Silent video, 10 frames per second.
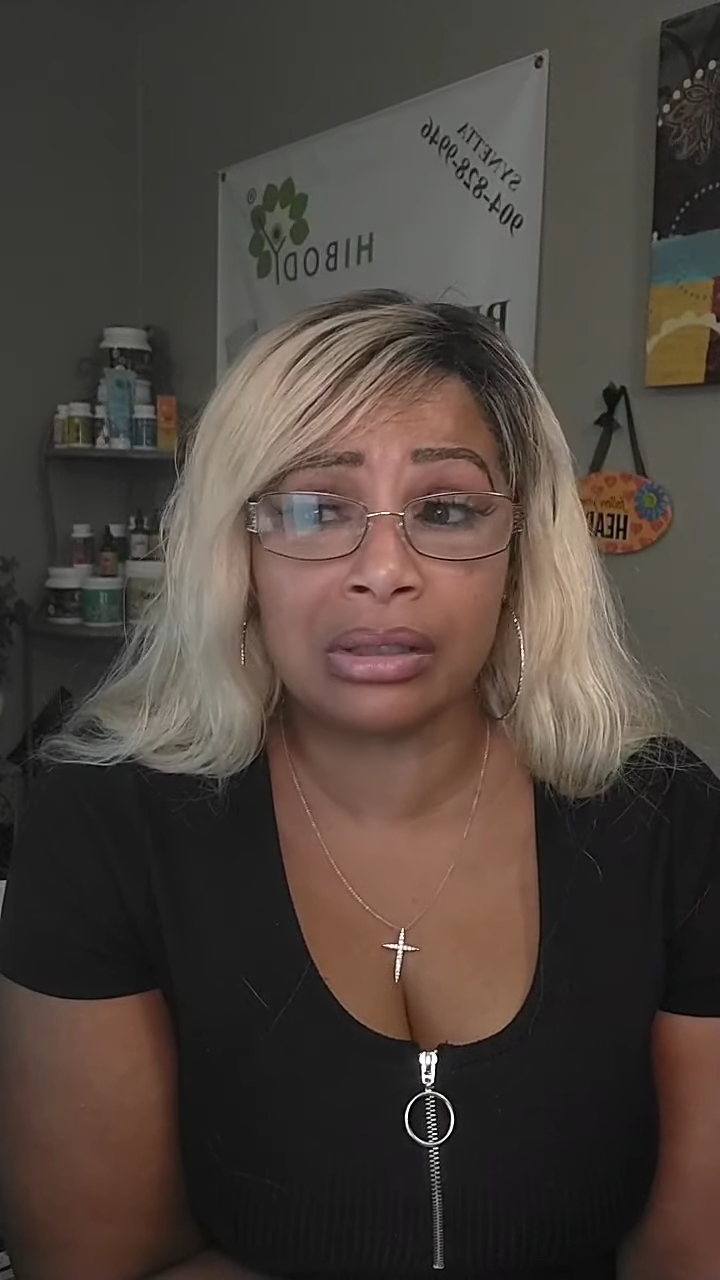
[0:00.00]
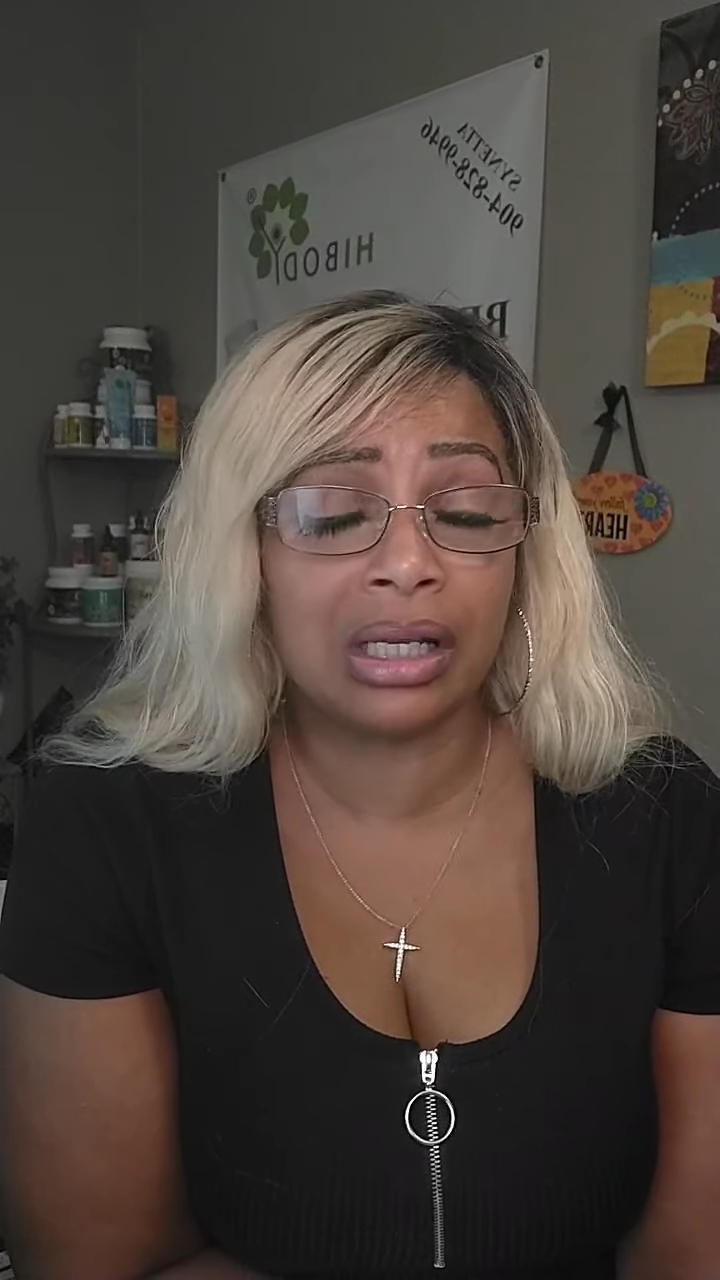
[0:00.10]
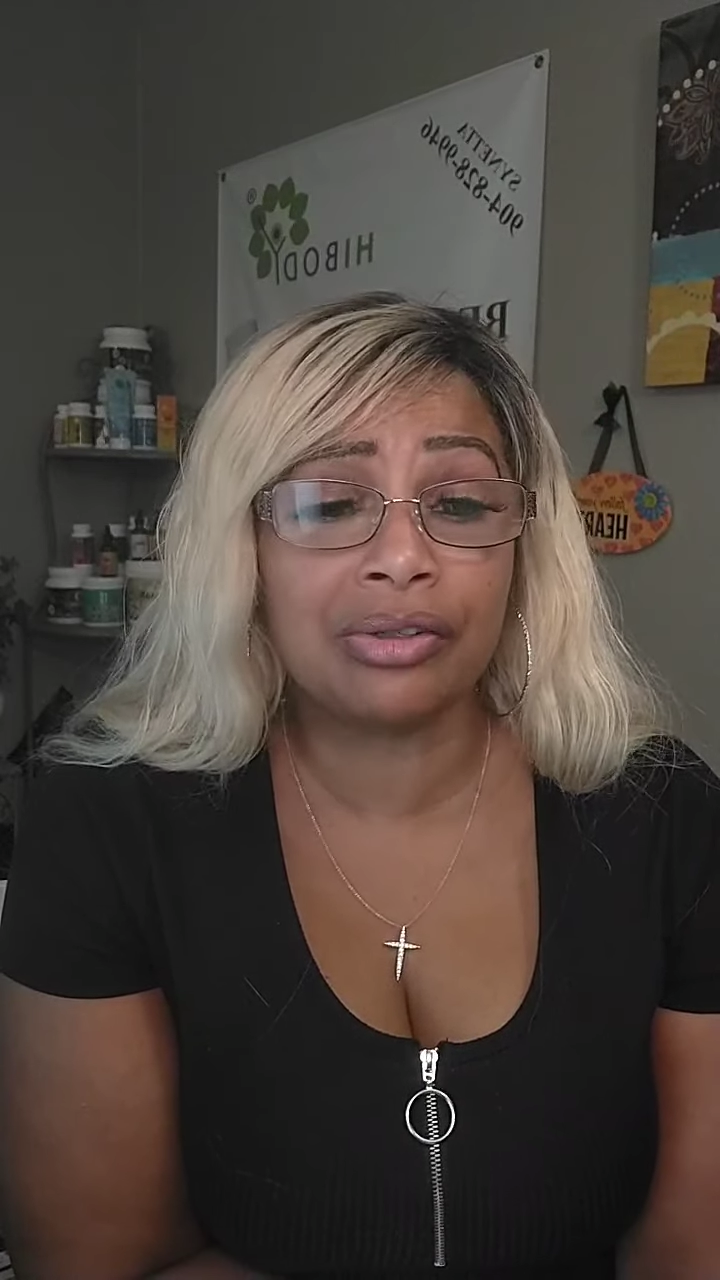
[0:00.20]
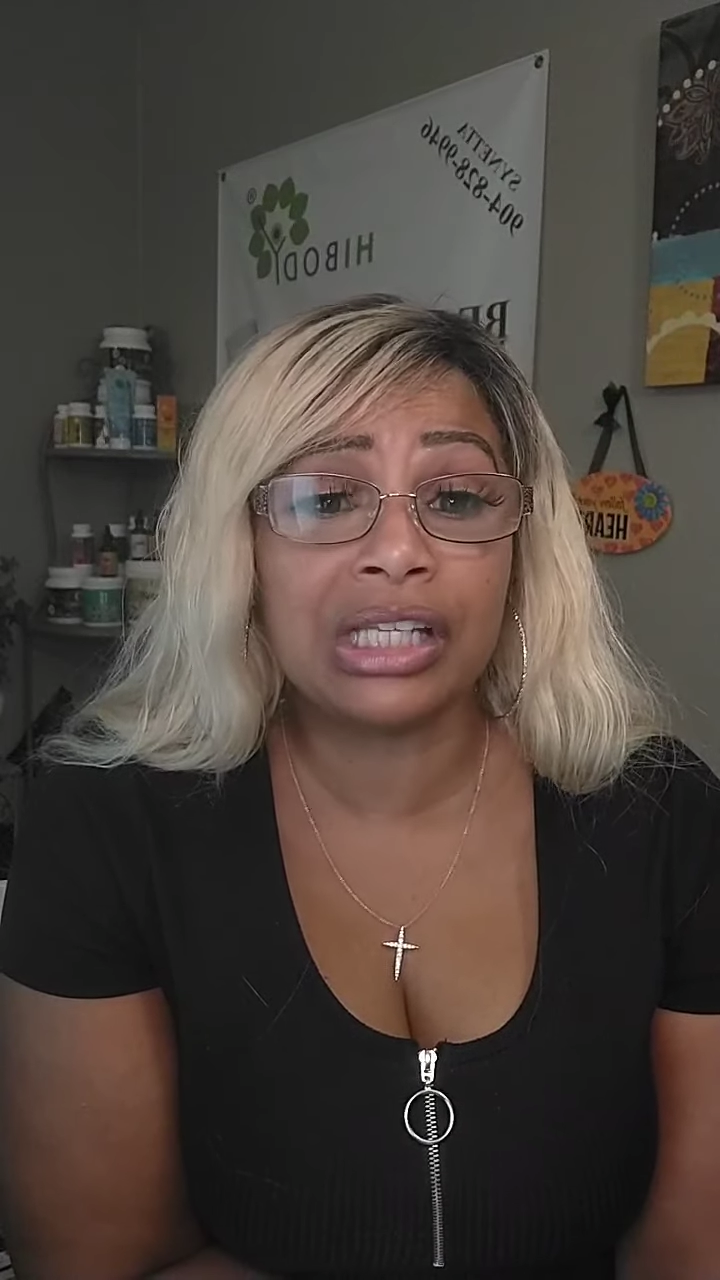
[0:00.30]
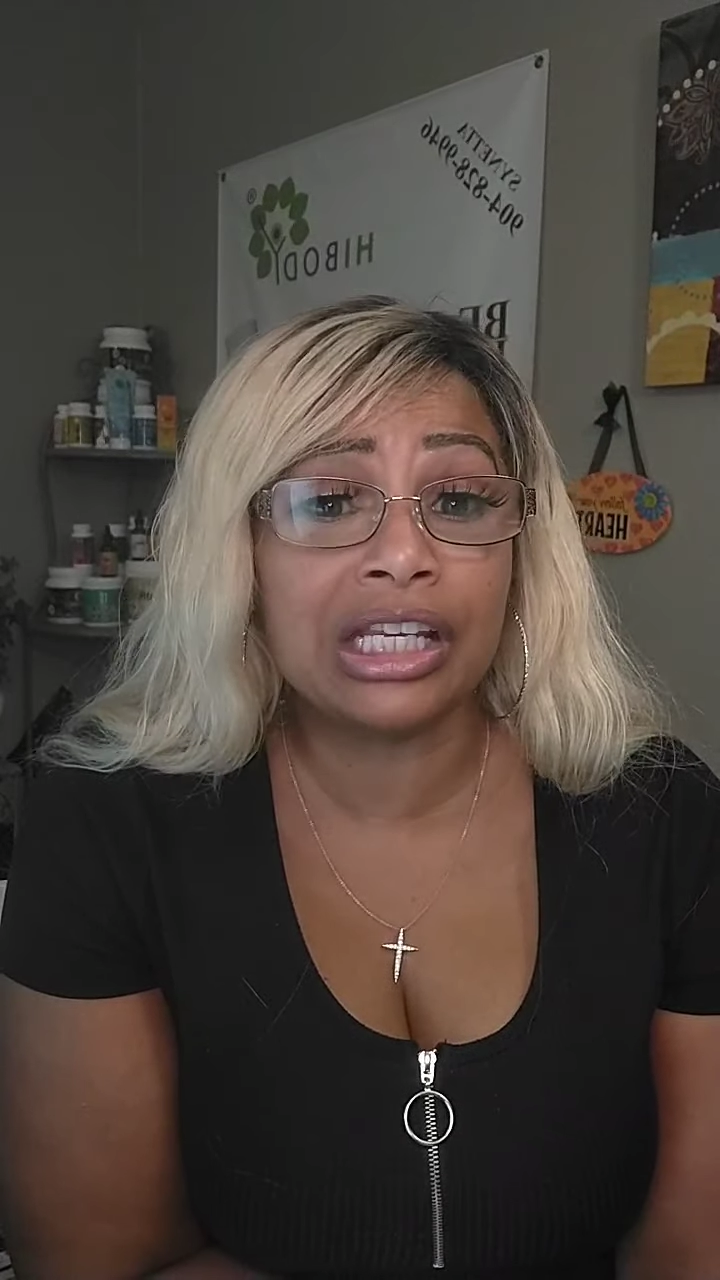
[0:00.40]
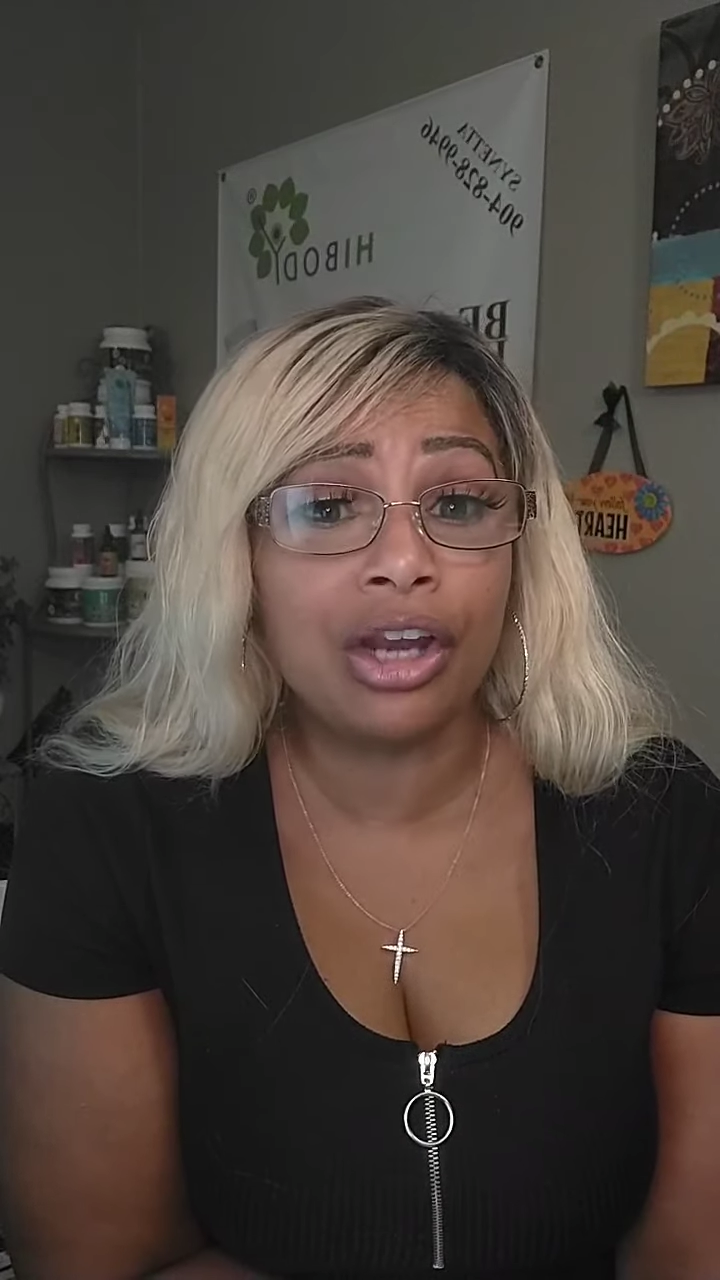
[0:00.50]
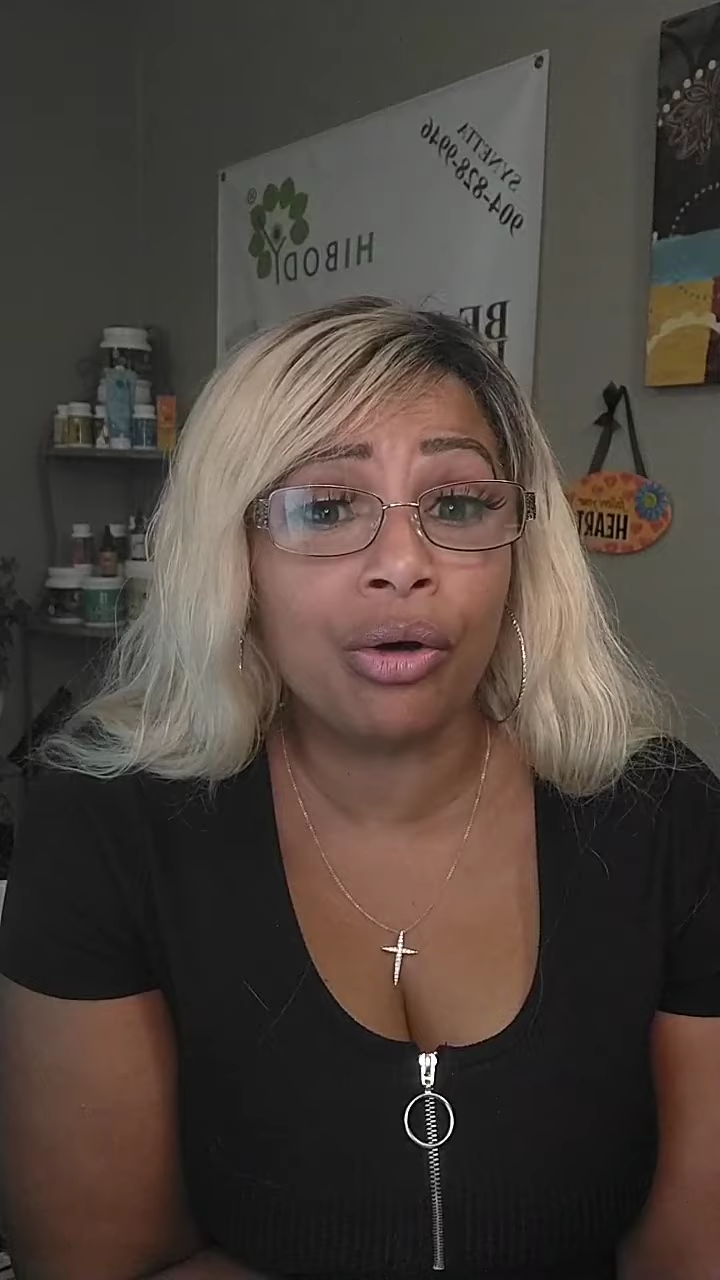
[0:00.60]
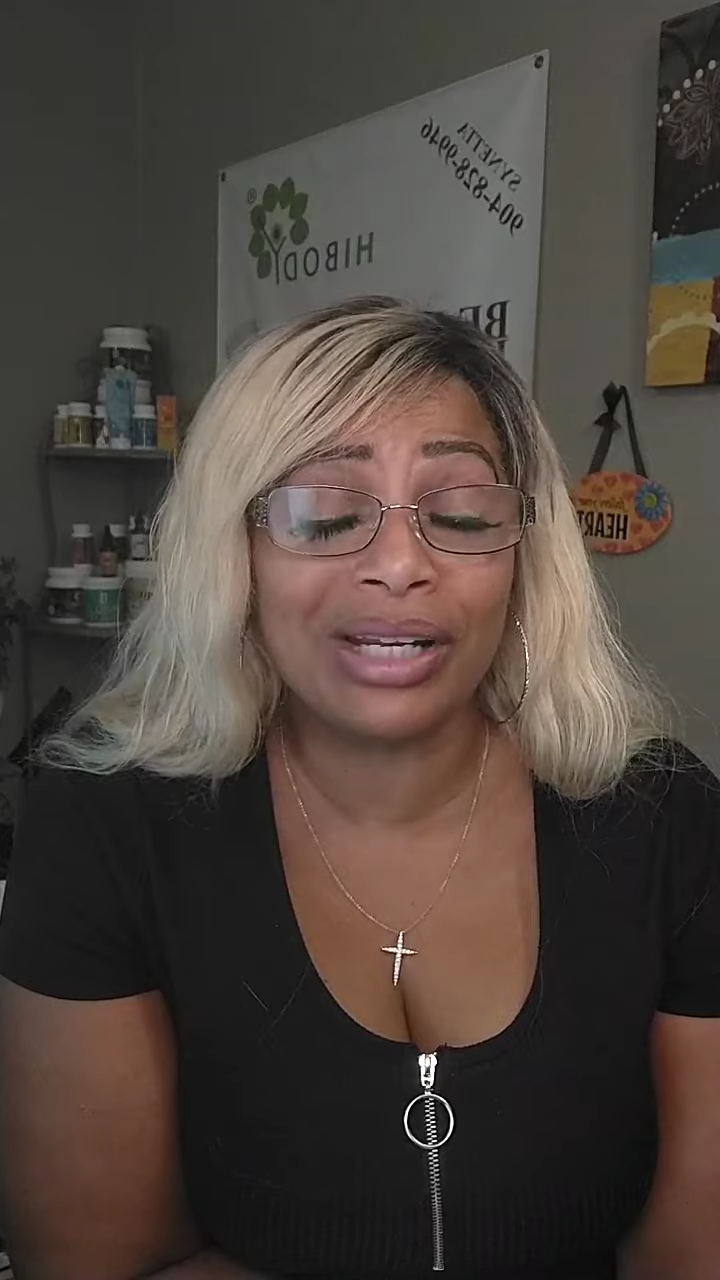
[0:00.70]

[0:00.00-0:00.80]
and they'll say no.